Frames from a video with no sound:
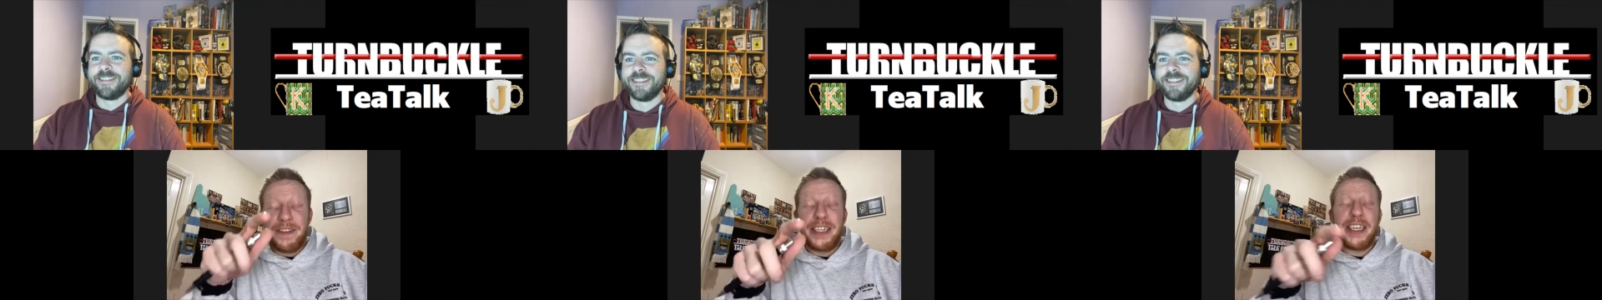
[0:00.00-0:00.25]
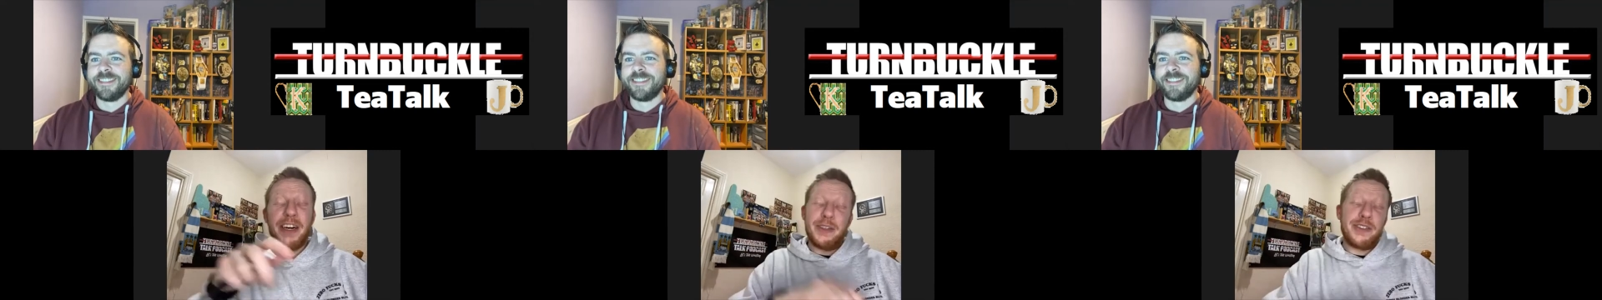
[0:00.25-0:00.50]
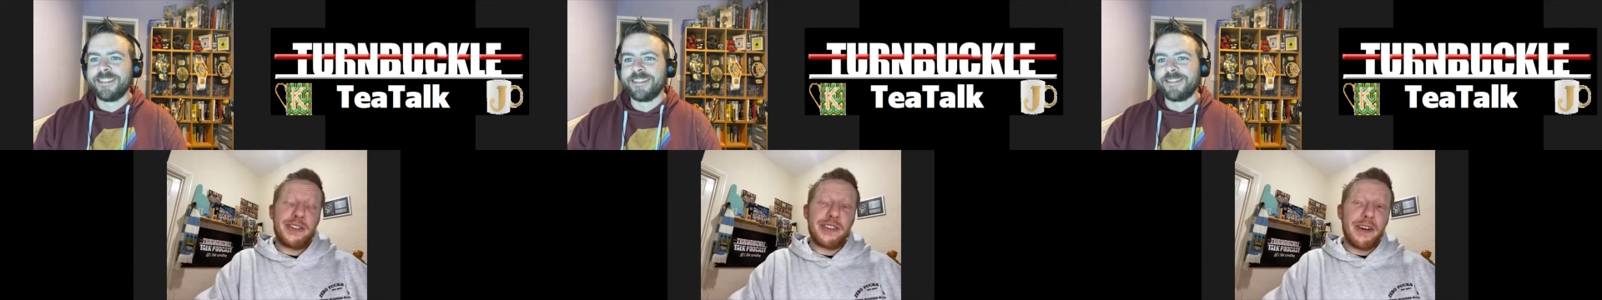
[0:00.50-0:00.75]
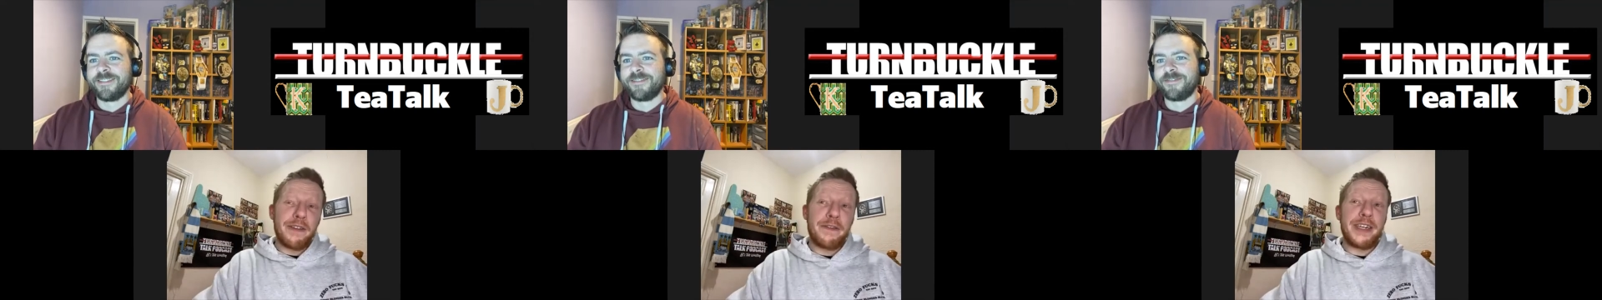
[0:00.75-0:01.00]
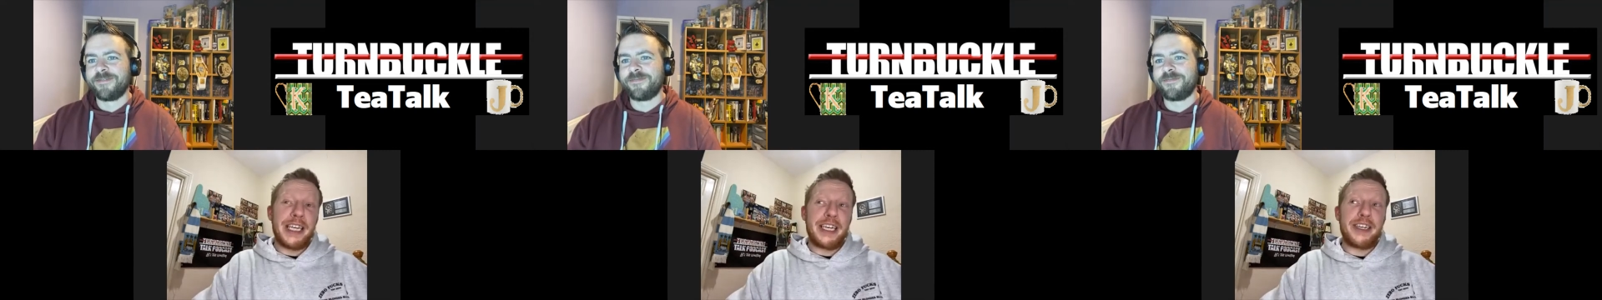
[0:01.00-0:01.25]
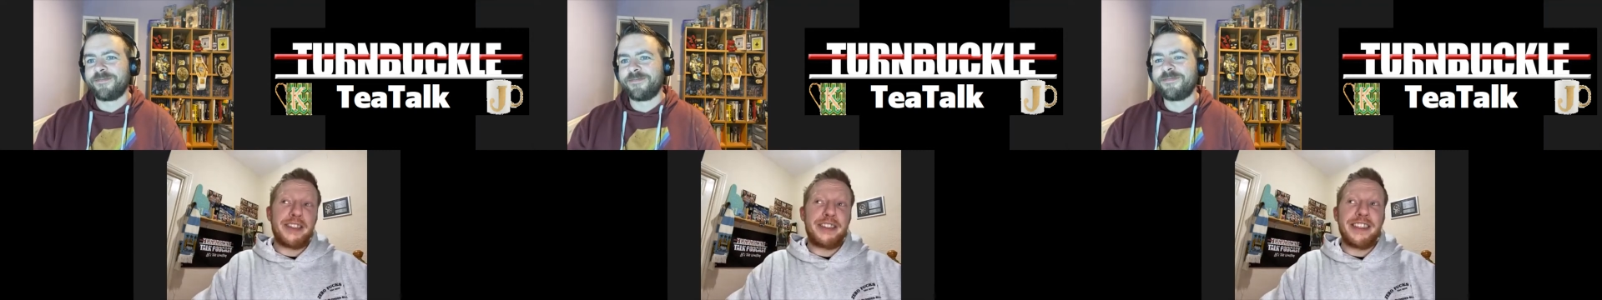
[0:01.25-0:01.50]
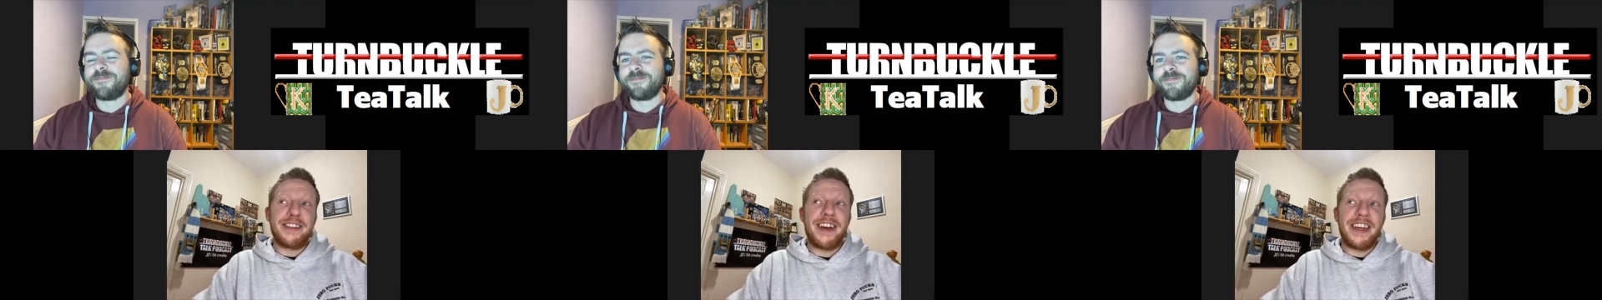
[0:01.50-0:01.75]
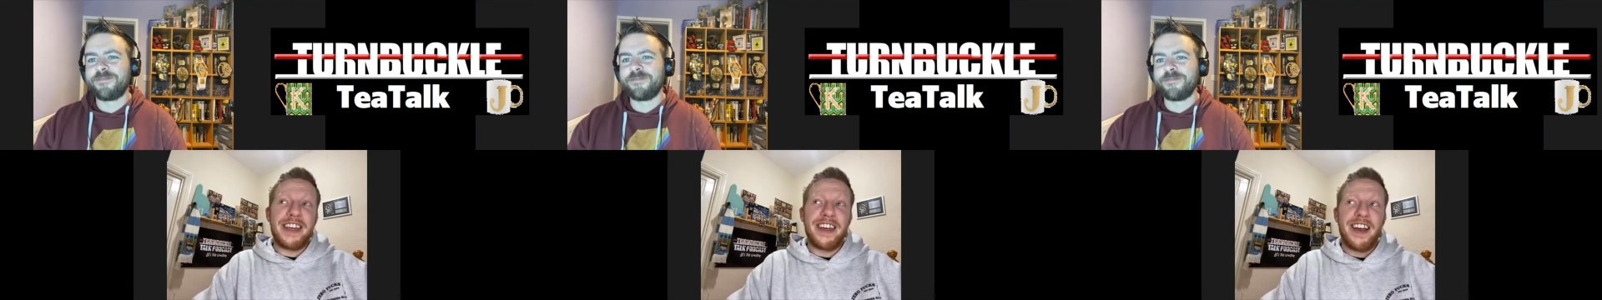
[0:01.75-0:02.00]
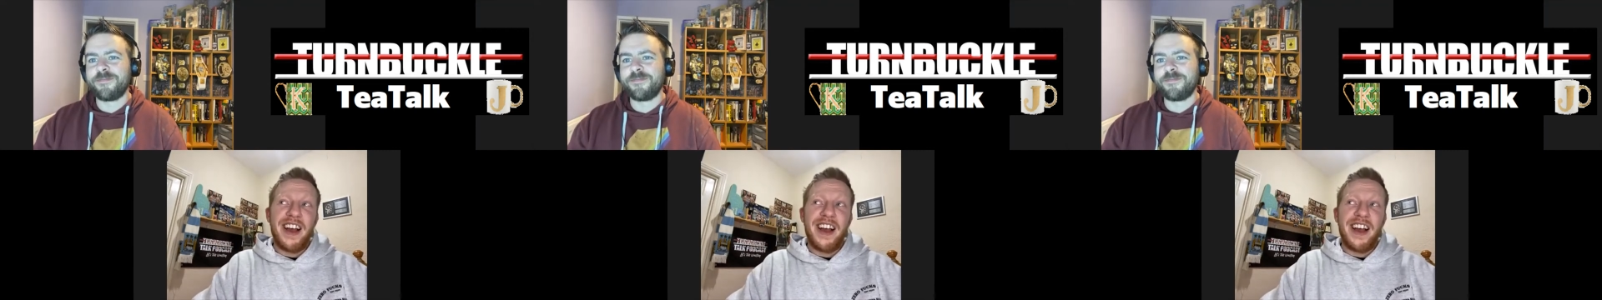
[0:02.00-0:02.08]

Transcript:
Speaker 1: video is so funny because she's like,